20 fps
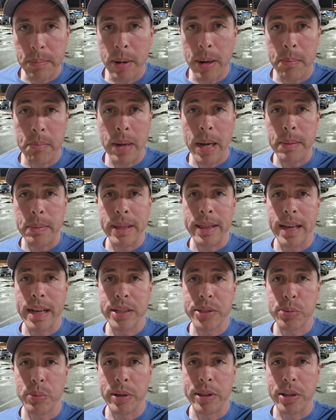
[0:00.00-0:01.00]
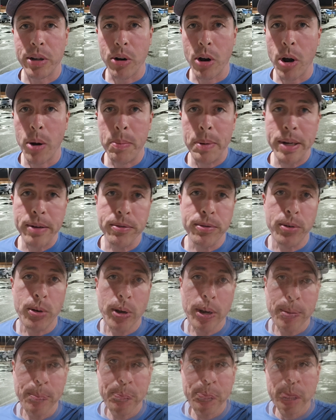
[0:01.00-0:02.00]
but maybe that's what they're hoping
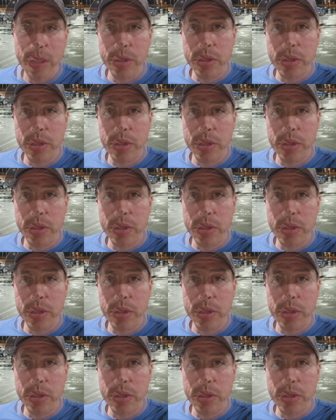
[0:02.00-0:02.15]
for.